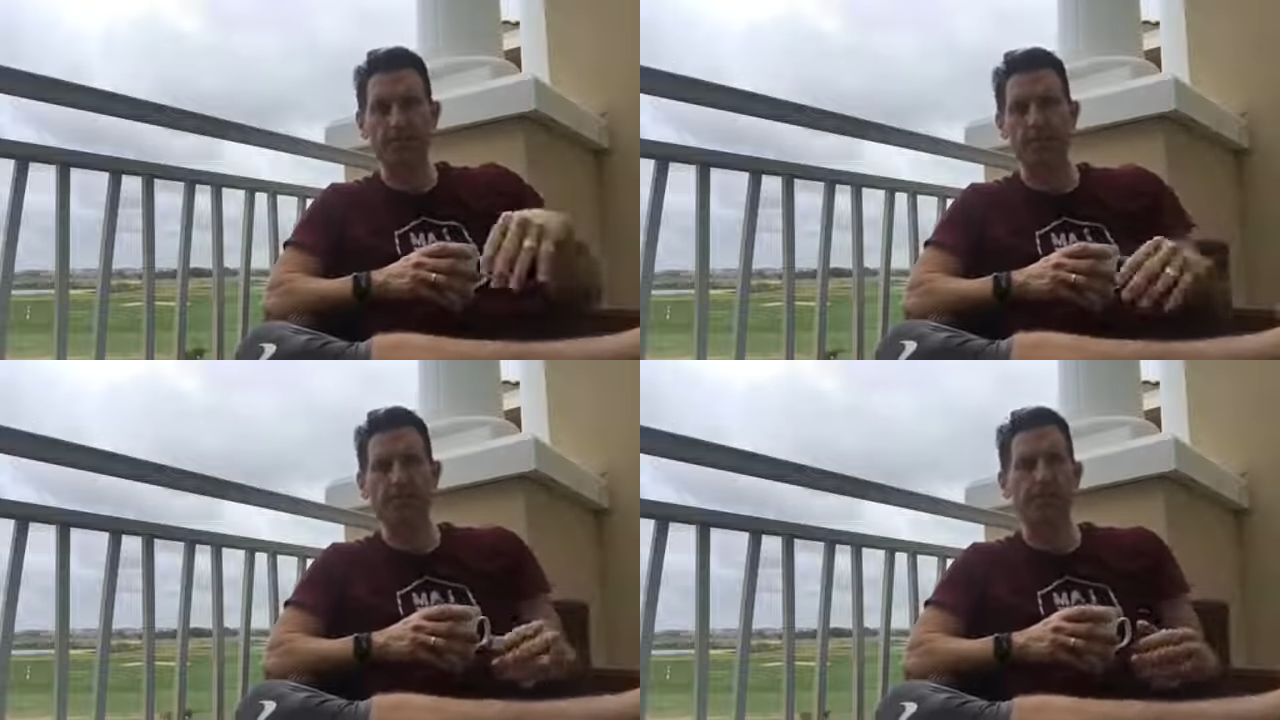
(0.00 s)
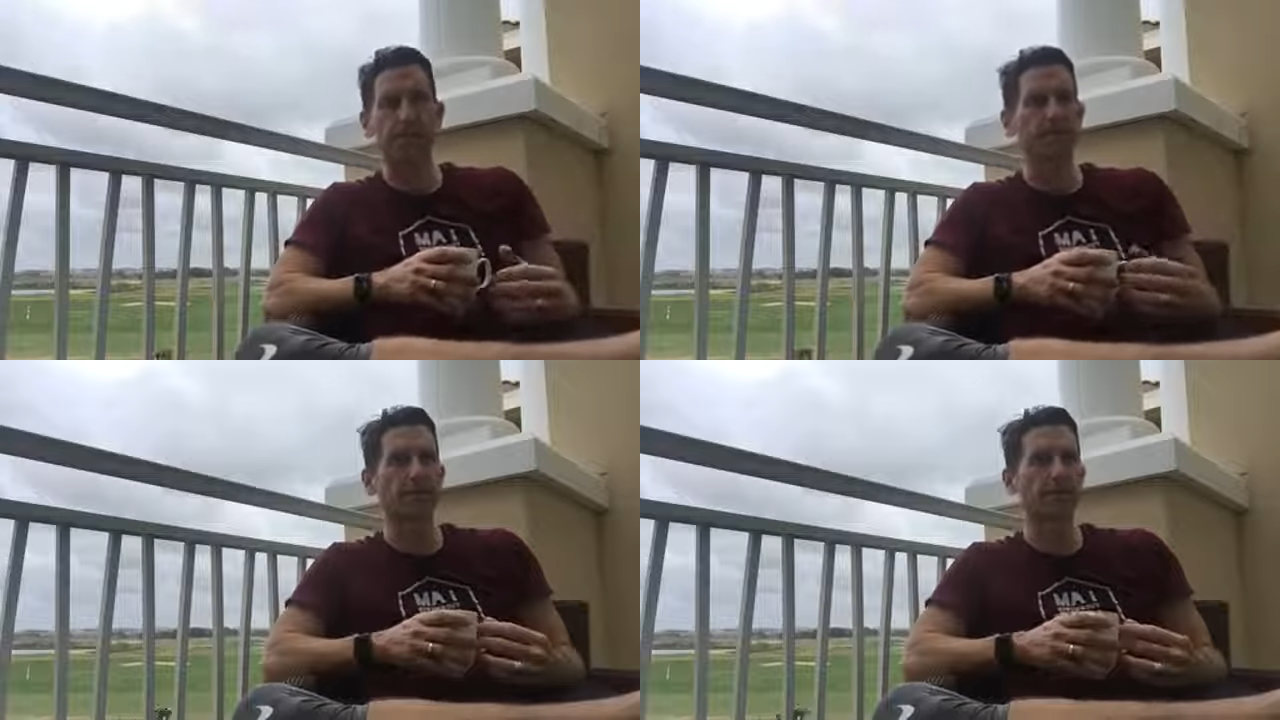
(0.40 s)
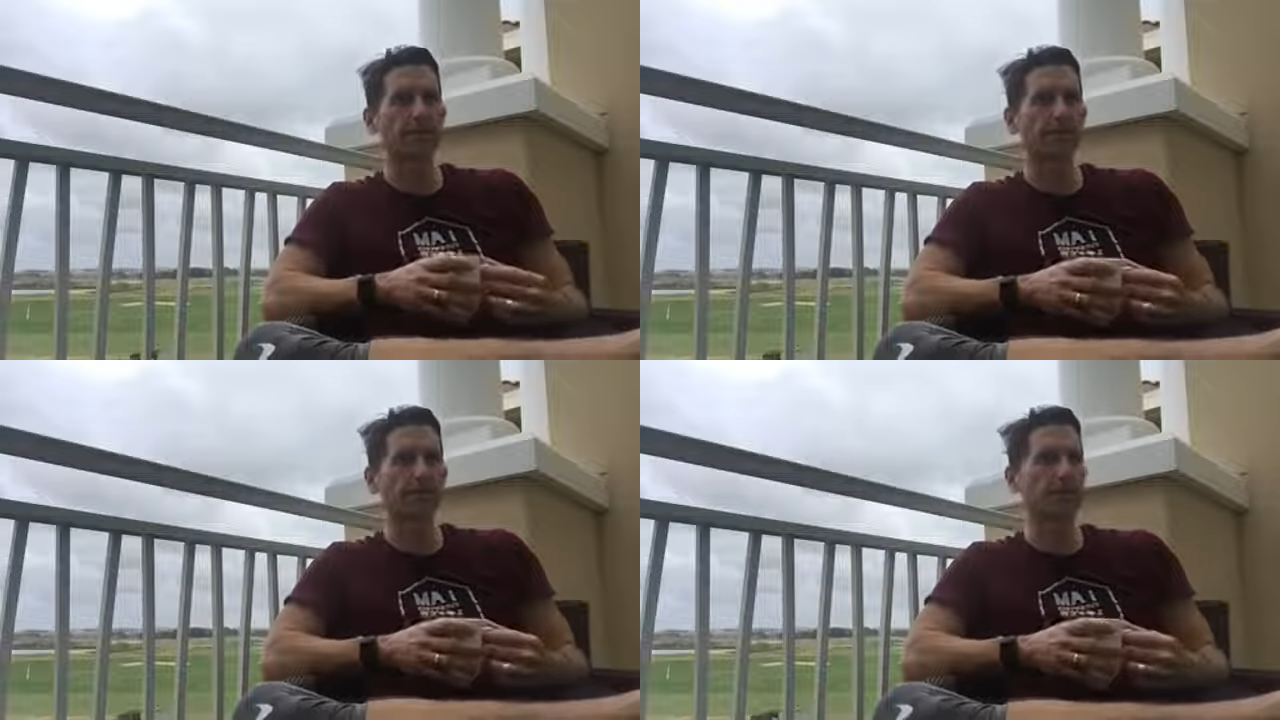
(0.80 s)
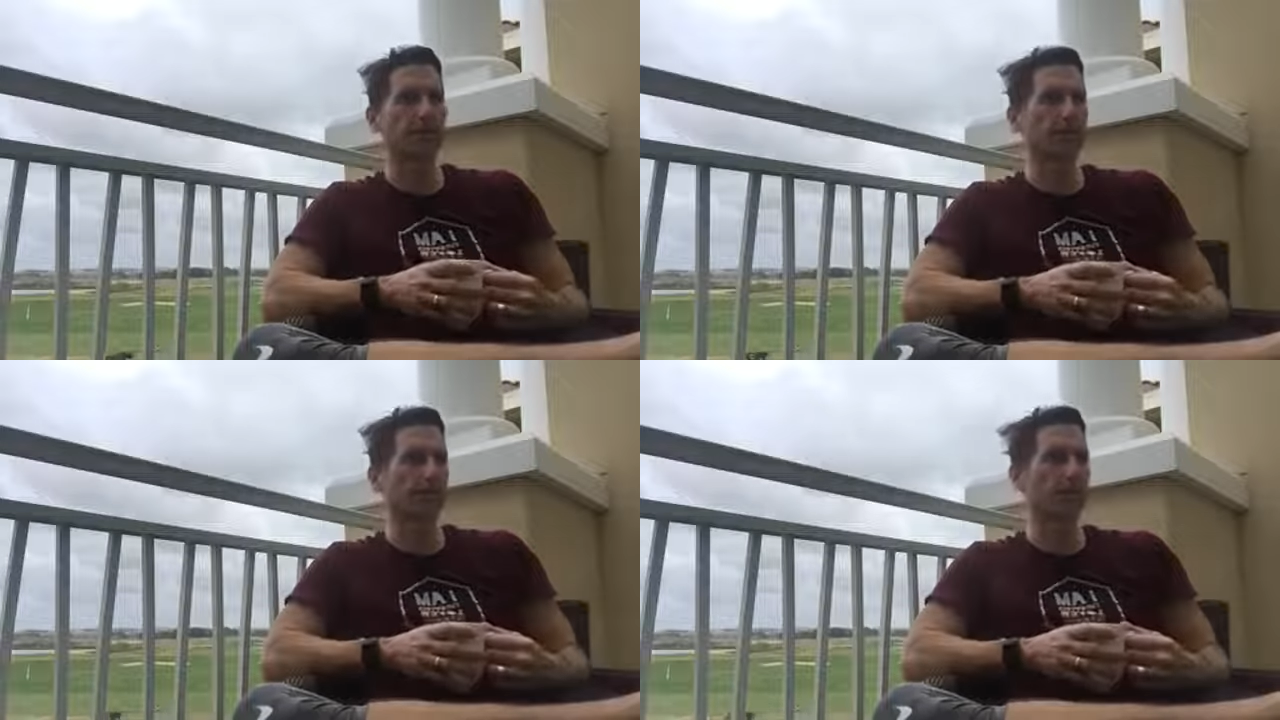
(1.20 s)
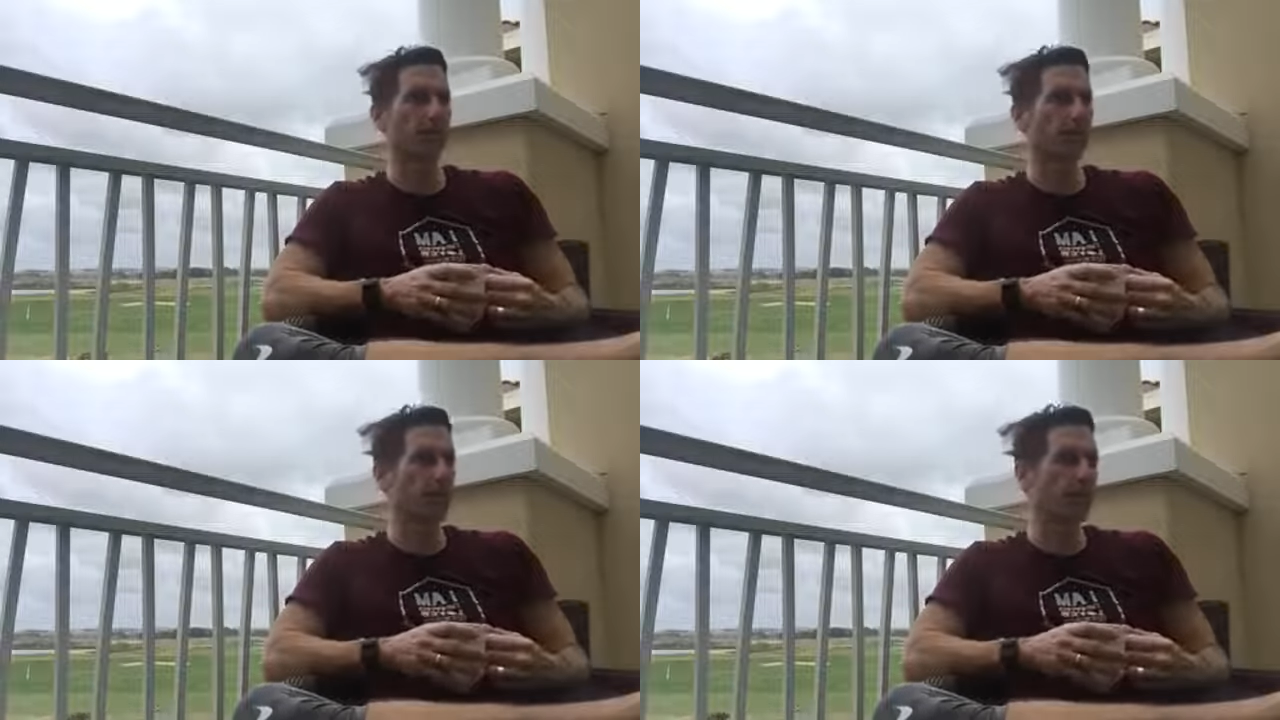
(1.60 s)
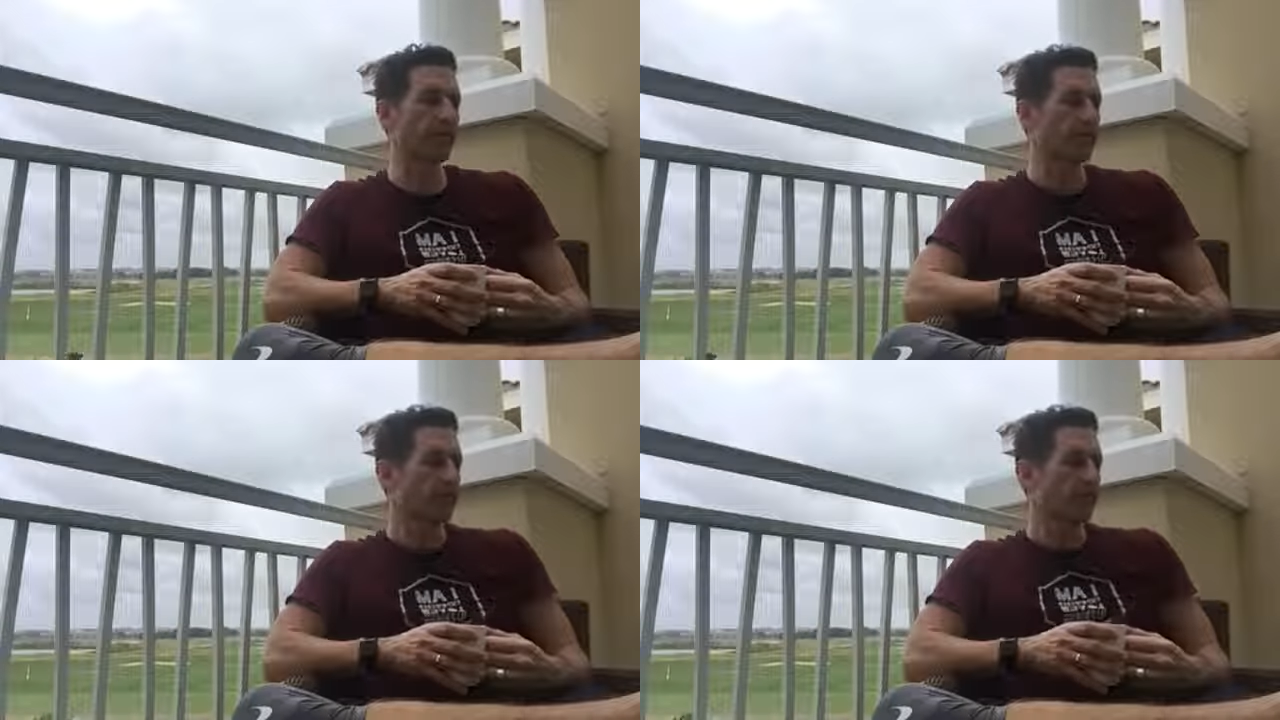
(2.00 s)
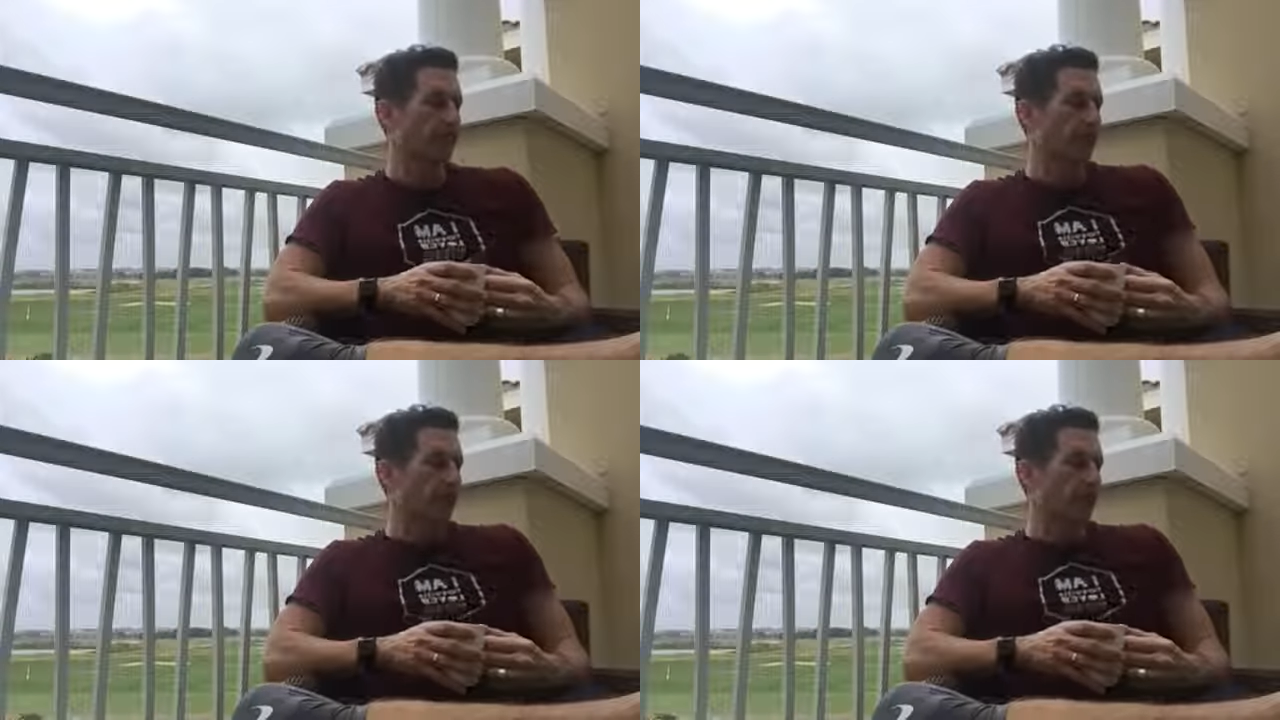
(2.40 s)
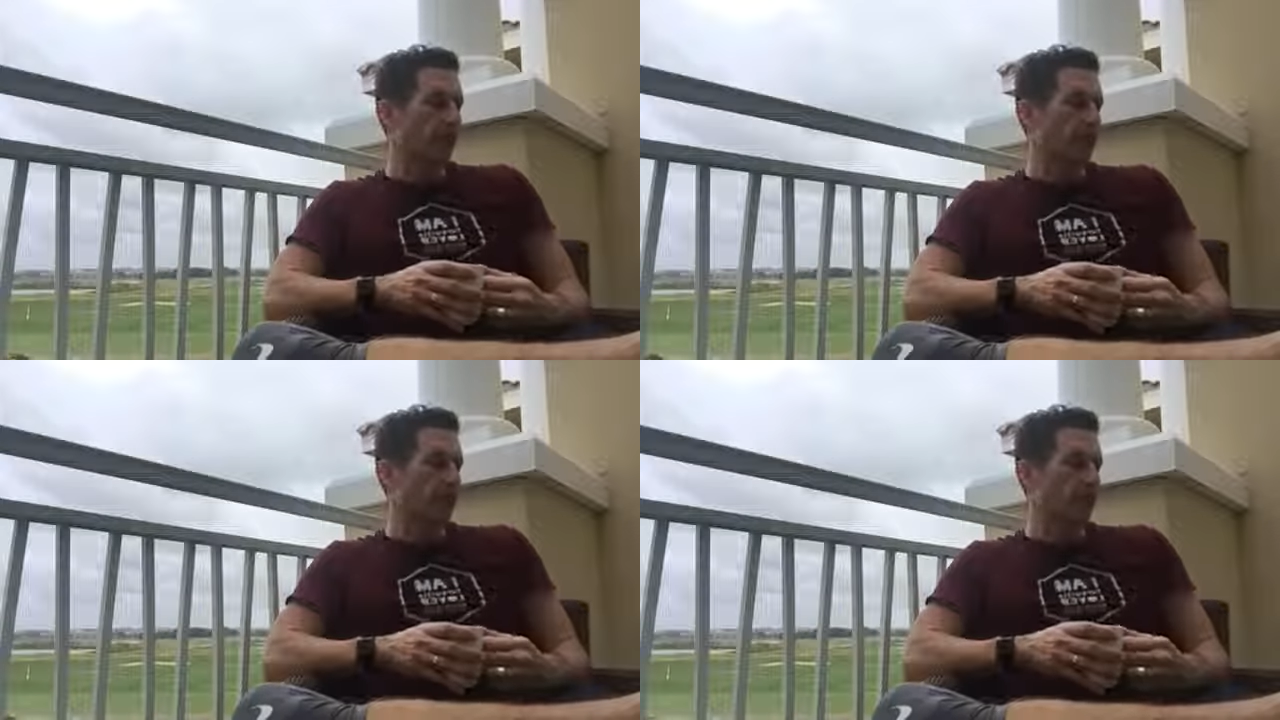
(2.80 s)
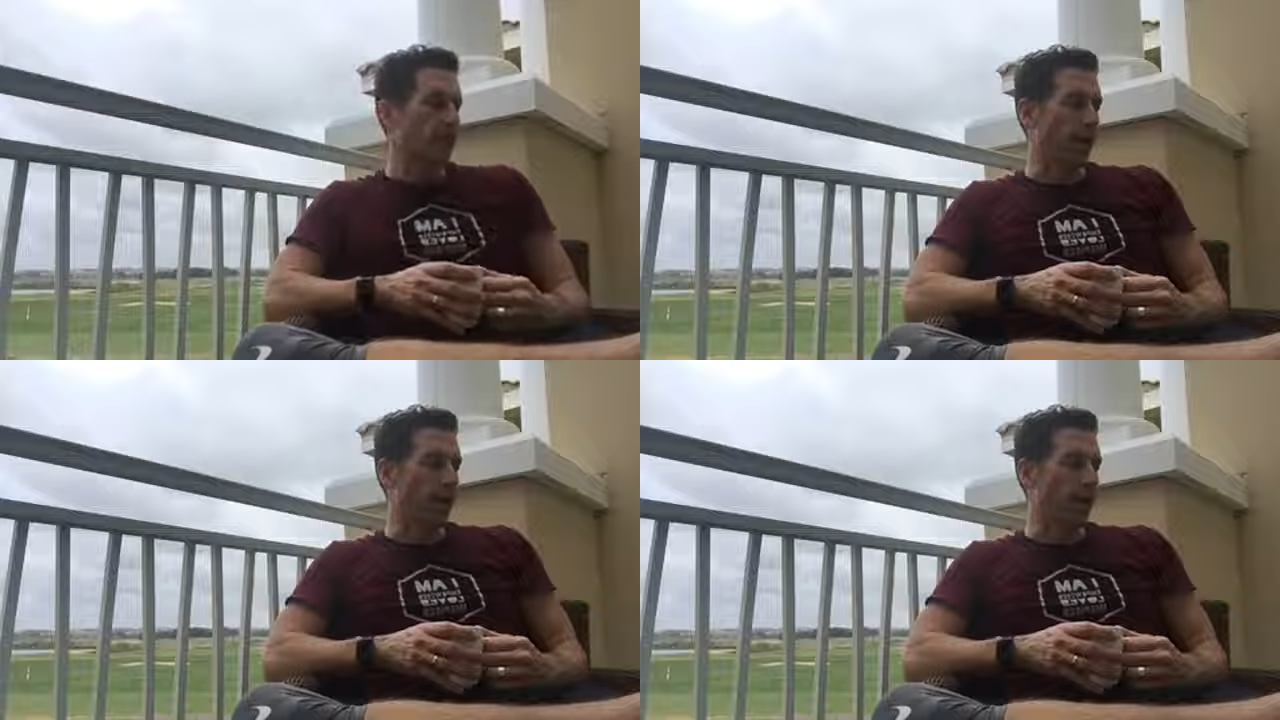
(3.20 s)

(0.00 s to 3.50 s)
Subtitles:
crazy stuff I do in my work life. And